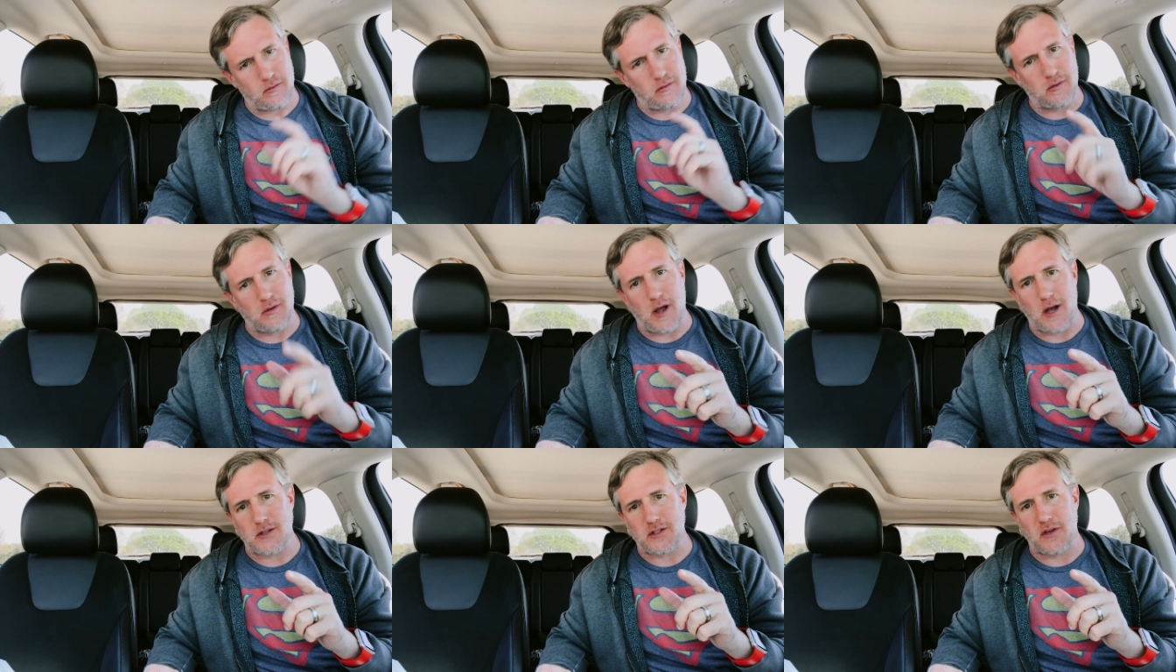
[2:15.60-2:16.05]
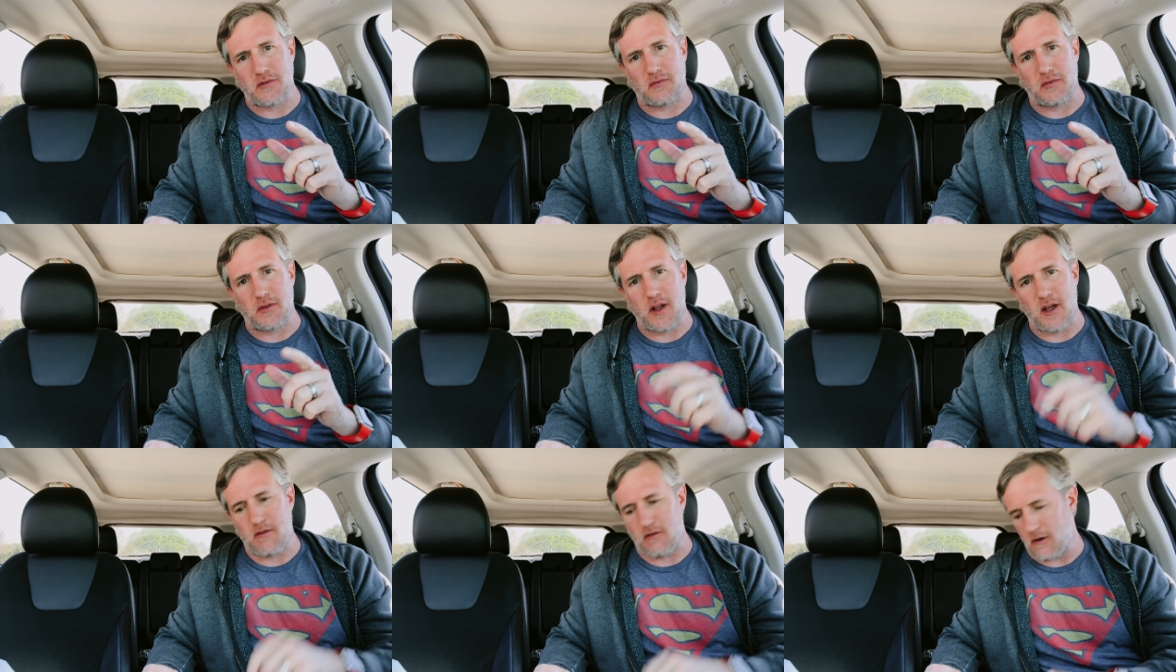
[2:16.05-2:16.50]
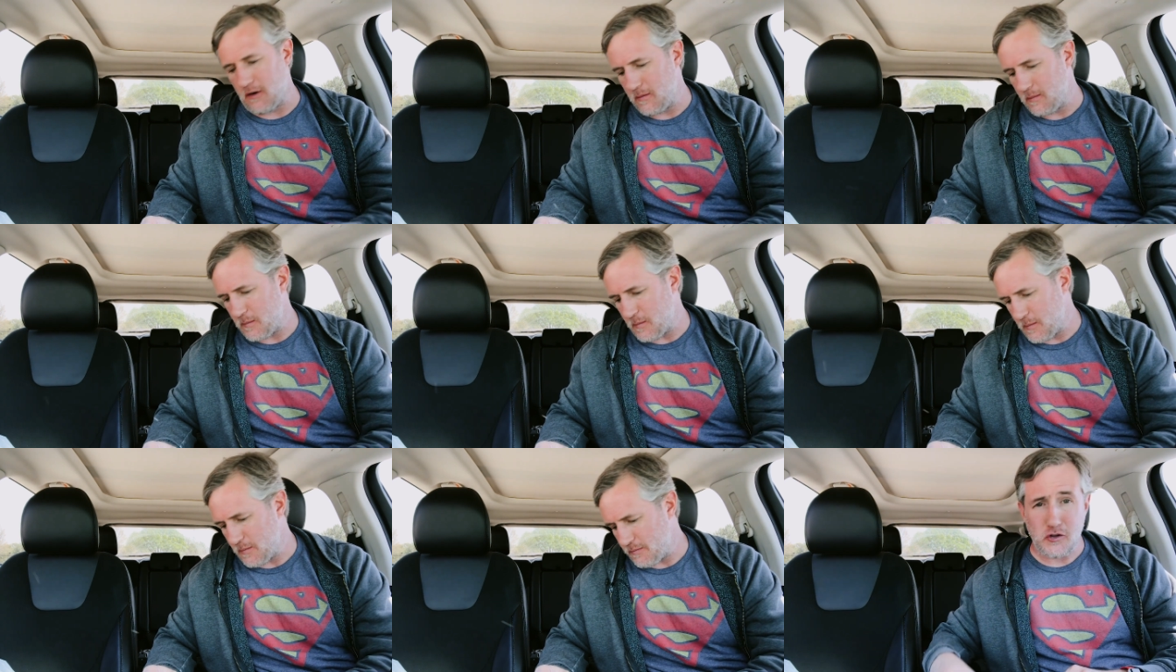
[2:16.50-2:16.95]
Lots of flavor.
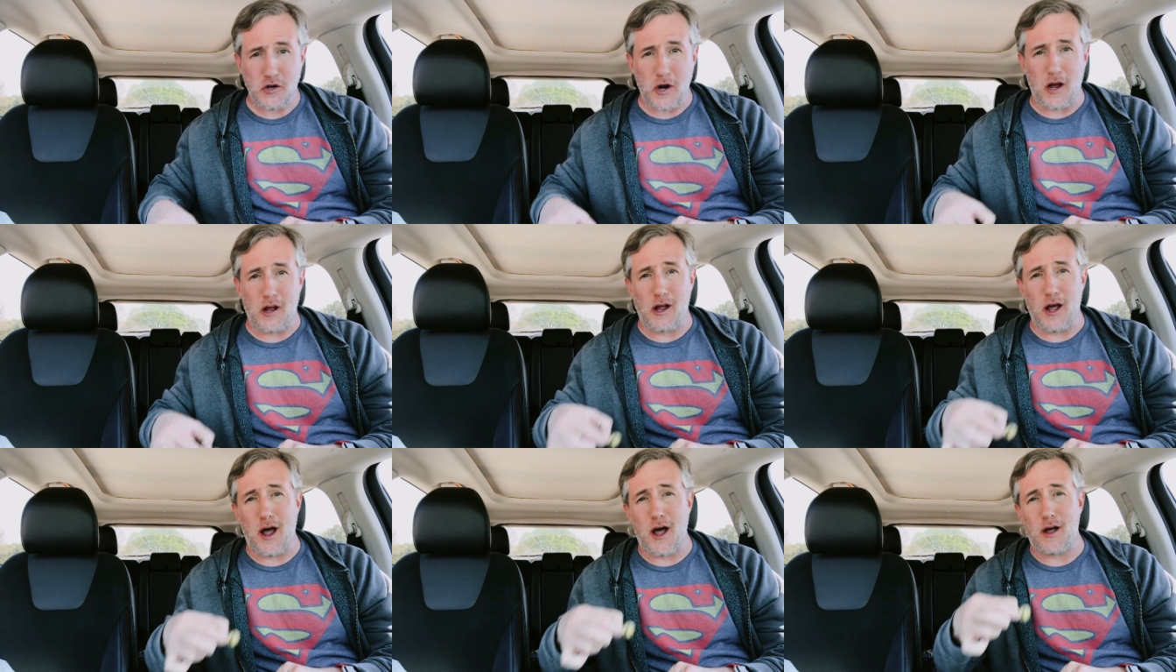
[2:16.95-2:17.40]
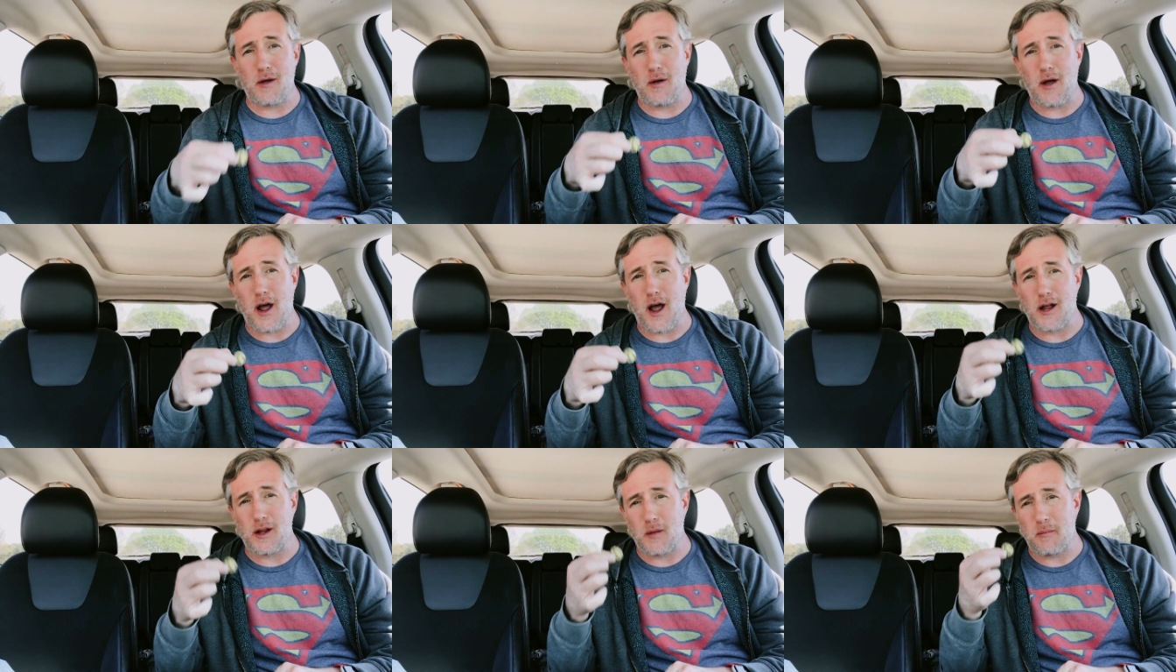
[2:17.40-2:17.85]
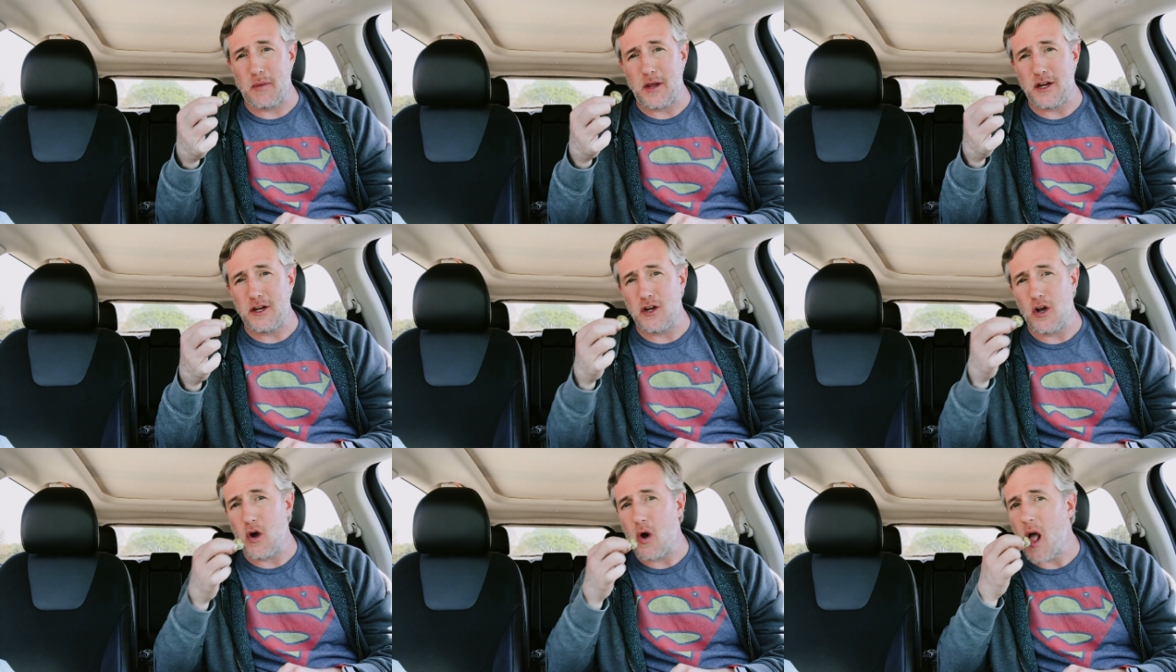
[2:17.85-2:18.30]
Try a
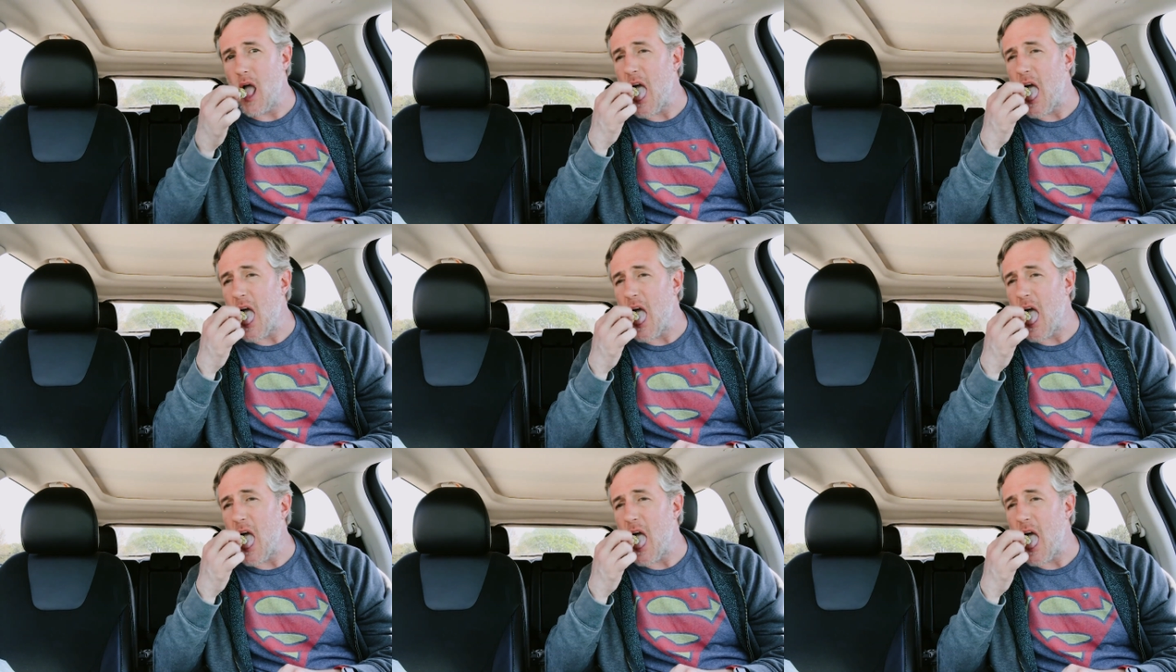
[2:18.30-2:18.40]
jalapeno.